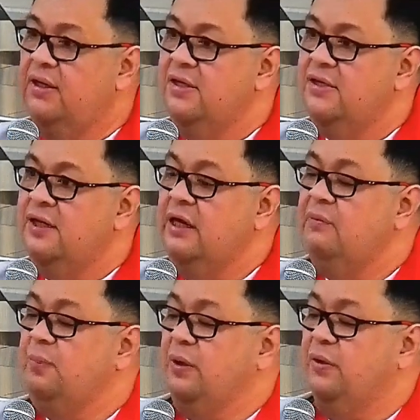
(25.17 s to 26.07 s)
Saint
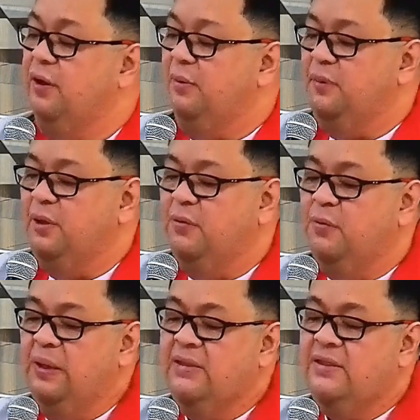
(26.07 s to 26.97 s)
Bartholomew
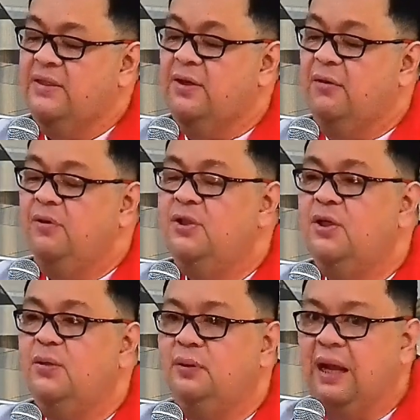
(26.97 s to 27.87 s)
was
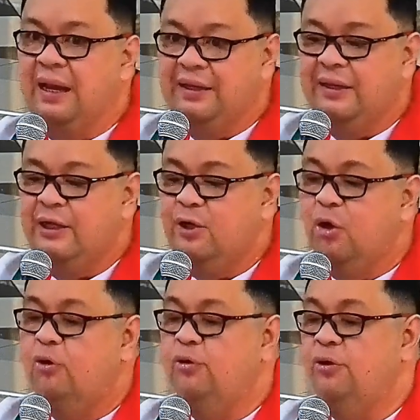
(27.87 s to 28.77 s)
also likely
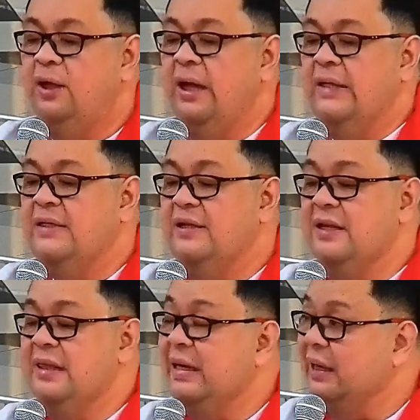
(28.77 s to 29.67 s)
known as
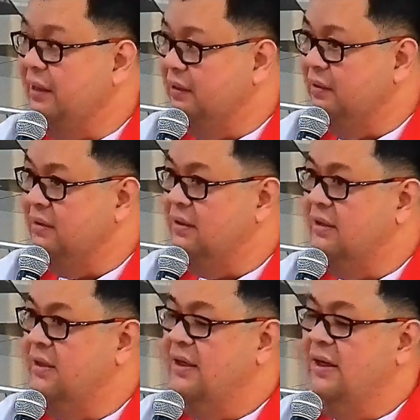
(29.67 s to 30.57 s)
Nathanael,
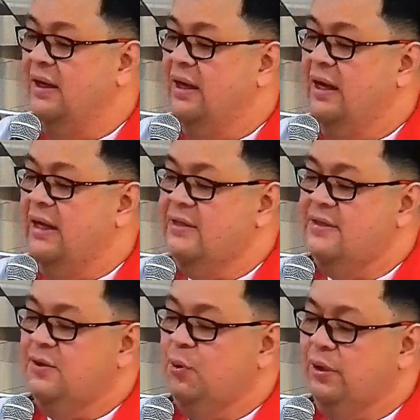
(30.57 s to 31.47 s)
as
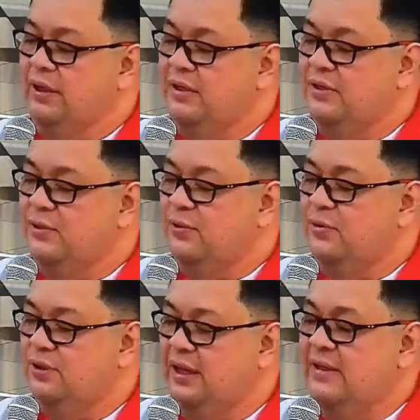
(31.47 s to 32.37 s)
according to
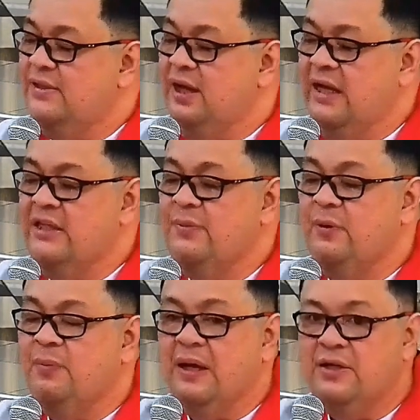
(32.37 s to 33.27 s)
today's gospel
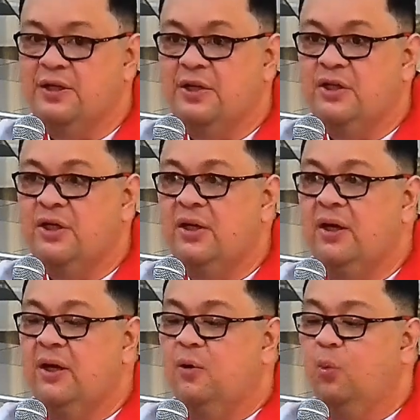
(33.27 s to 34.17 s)
passage,
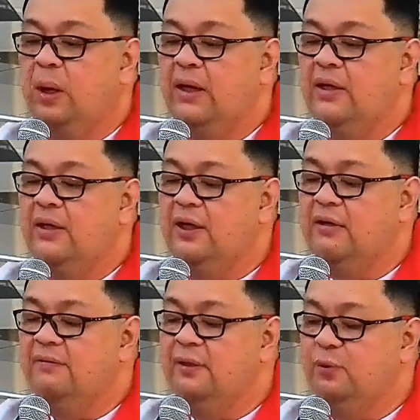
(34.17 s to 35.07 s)
one
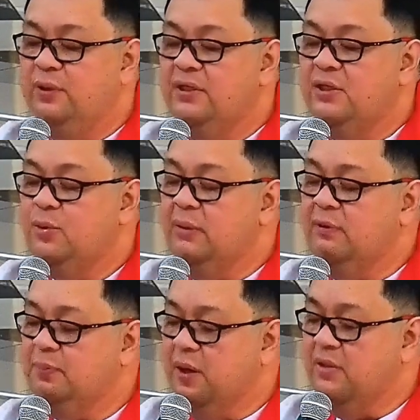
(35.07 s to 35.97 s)
of the Lord's 12
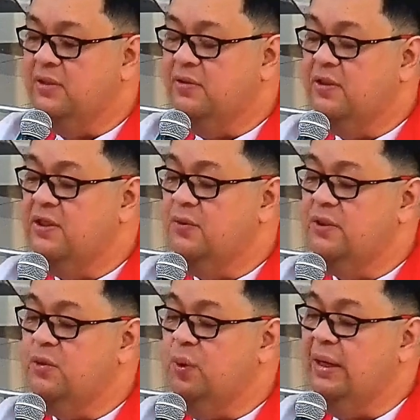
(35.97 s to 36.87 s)
apostles
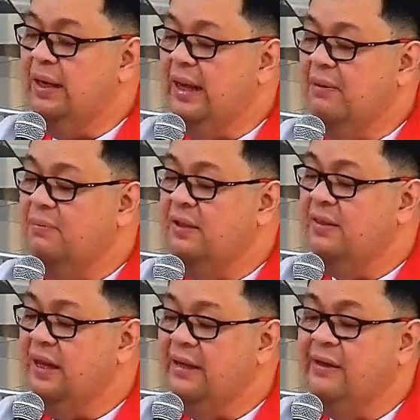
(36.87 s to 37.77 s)
was one named
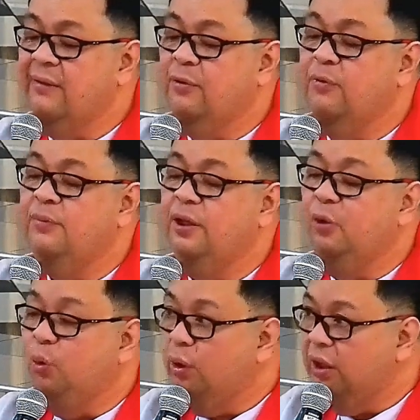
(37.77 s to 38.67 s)
Nathanael, whom the
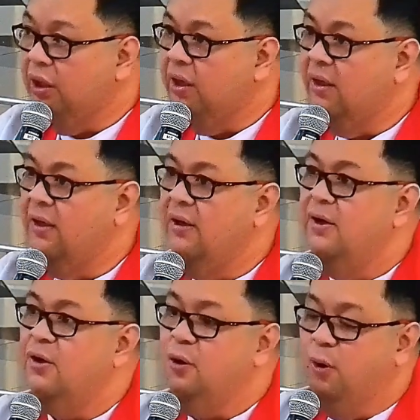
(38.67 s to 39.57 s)
Lord
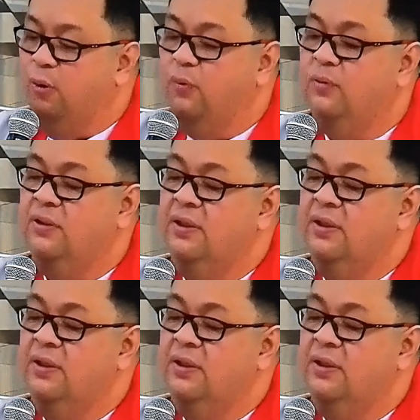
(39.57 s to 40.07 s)
called